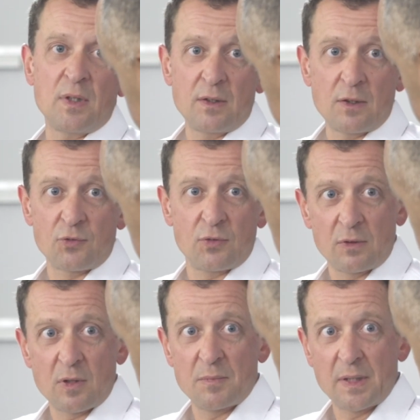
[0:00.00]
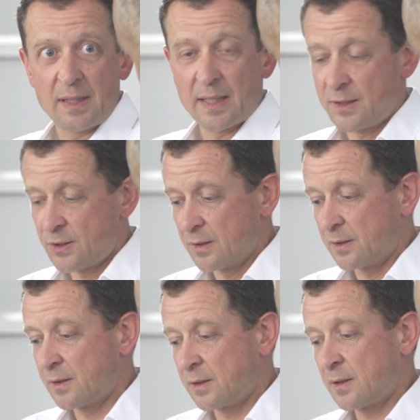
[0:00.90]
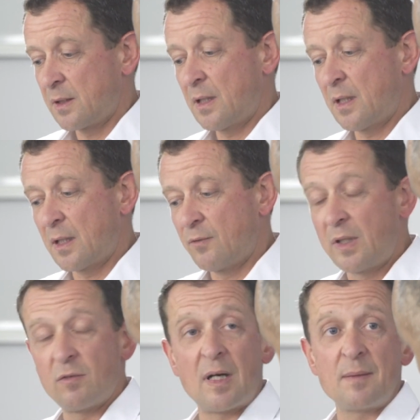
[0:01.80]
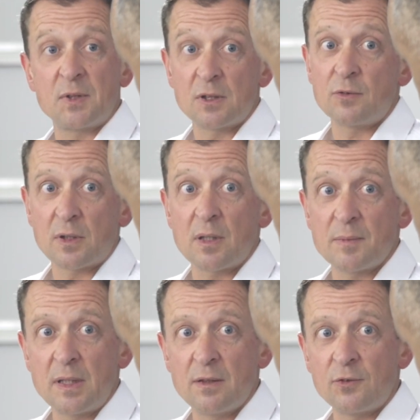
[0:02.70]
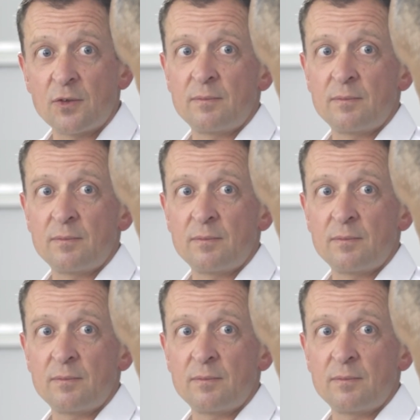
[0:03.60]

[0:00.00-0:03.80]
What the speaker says: the industrial communications requirements over the coming years.